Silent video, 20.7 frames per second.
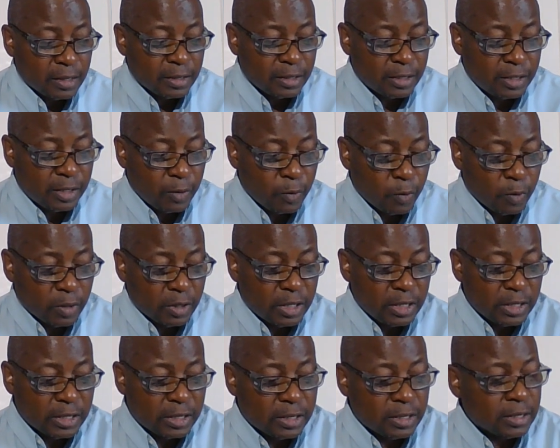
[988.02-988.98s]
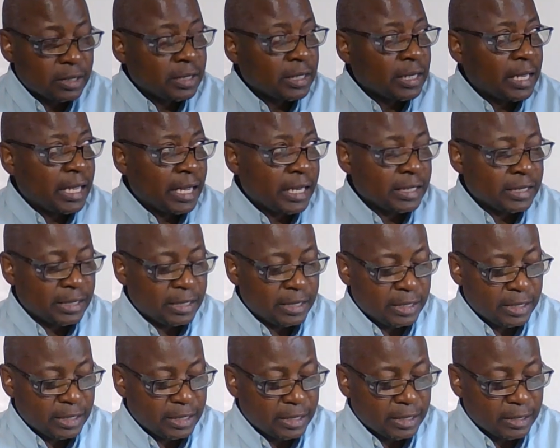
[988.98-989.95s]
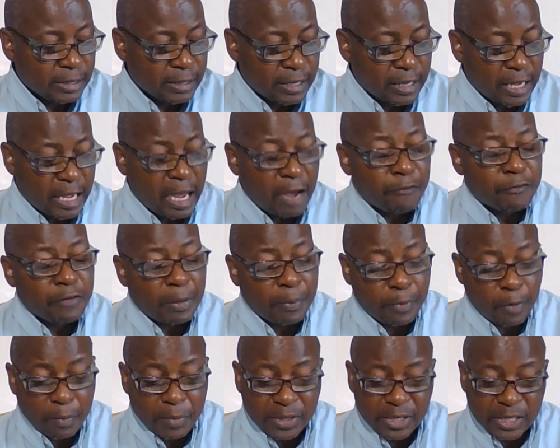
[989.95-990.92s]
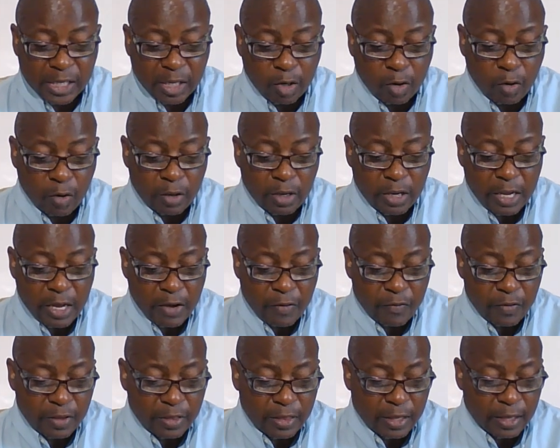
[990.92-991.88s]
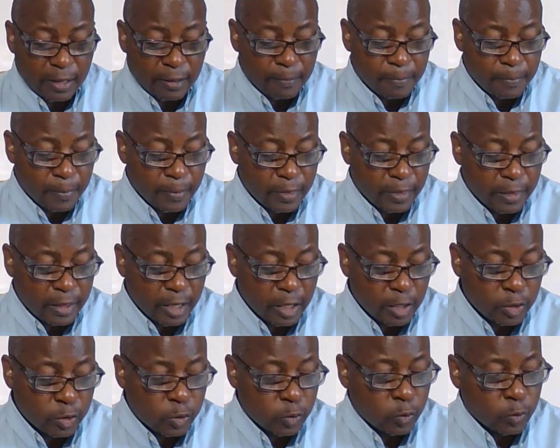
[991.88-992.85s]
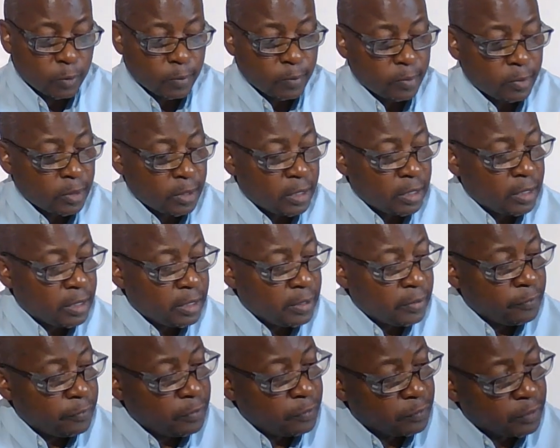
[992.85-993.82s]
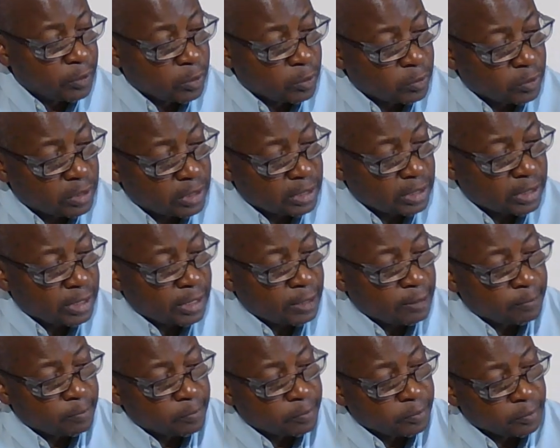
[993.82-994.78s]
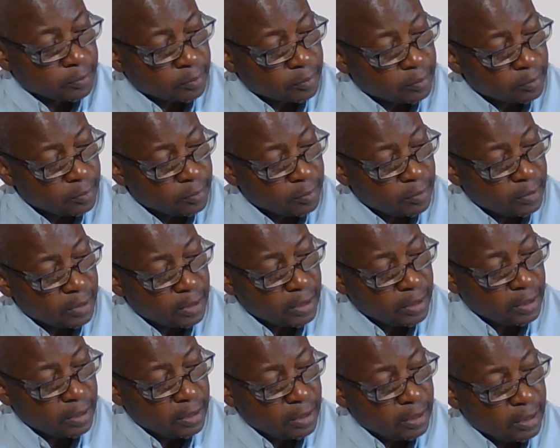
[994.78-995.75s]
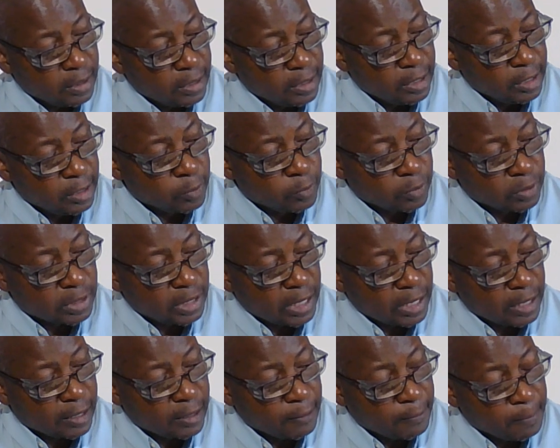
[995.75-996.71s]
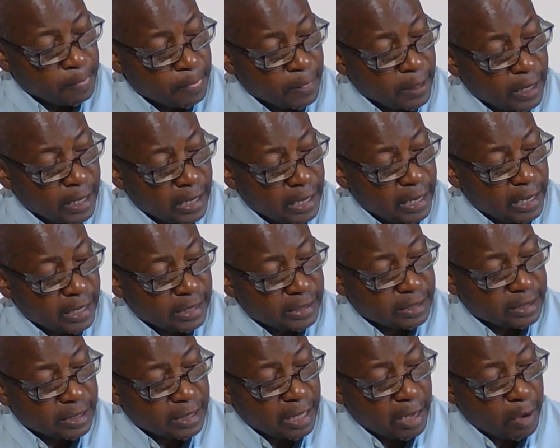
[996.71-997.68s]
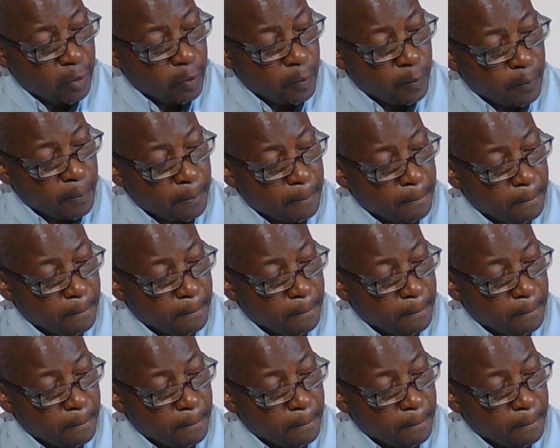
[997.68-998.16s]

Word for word: see what these guys did. After promising God everything, they'll do. 15 to 16, it was like, Lest thou